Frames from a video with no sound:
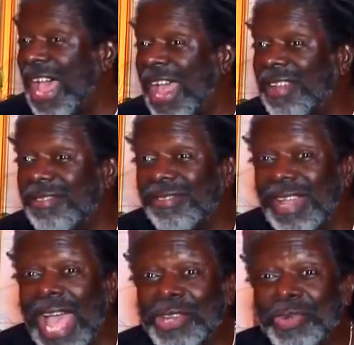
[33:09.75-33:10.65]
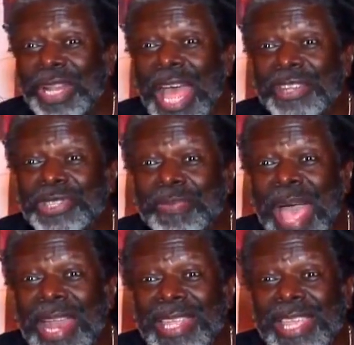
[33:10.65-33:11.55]
I do a lot of
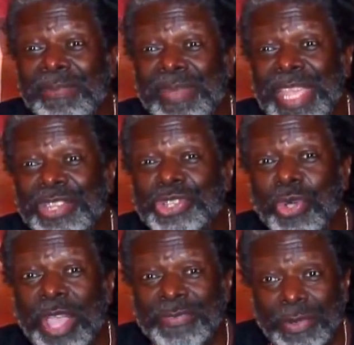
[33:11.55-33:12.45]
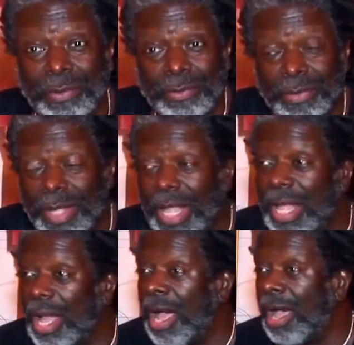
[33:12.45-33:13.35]
smiling and being joyful.
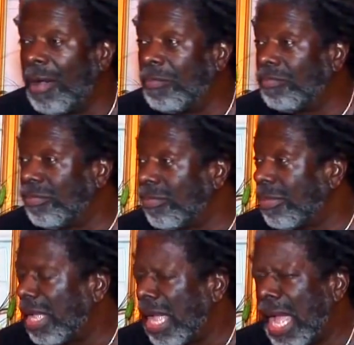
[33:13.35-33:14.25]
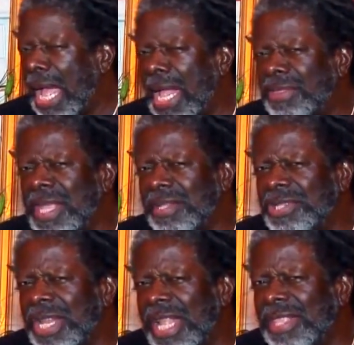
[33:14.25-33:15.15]
I think,
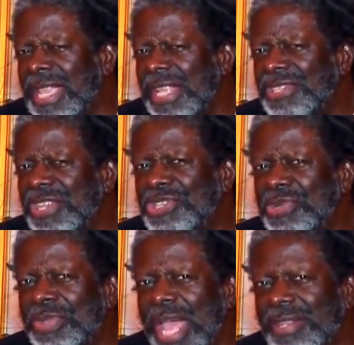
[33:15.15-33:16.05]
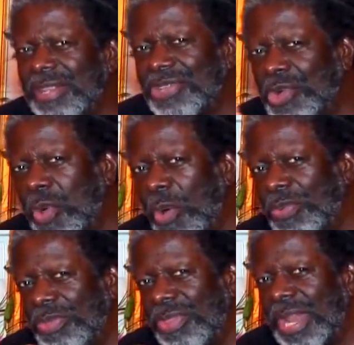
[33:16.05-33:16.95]
Gene, I sent you that. There's a
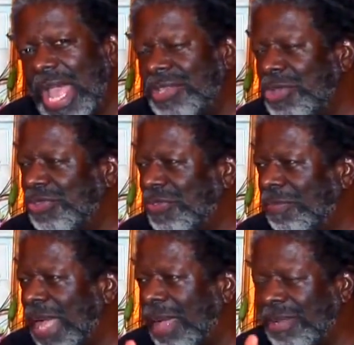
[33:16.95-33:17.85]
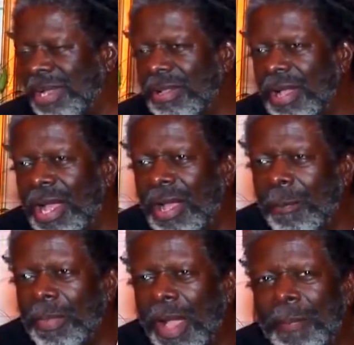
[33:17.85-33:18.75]
quote that I use from Baba
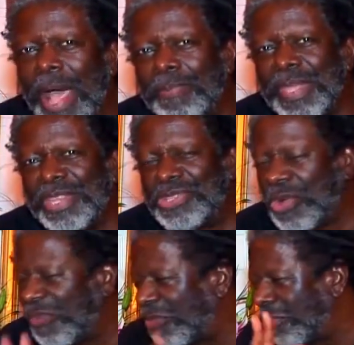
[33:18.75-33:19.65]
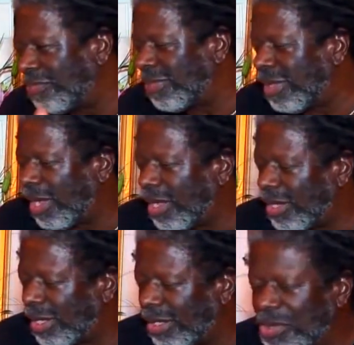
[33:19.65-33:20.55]
about being joyful.
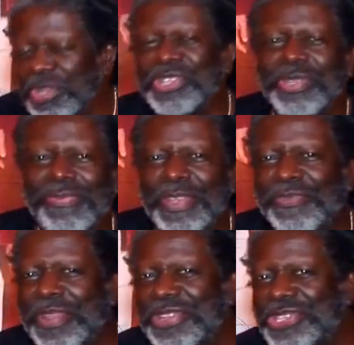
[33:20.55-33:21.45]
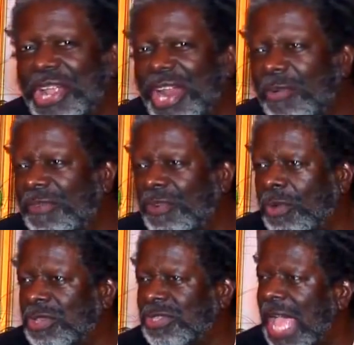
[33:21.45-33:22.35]
You can feel free to share that with
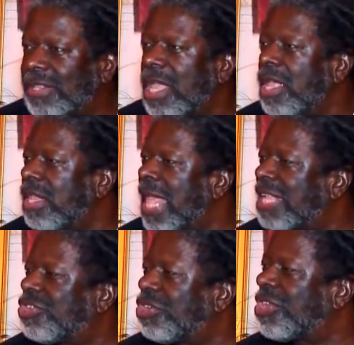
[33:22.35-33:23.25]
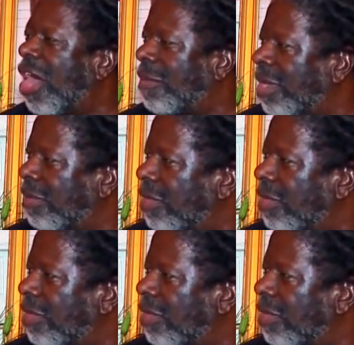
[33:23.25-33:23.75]
folks. So that's your dharma.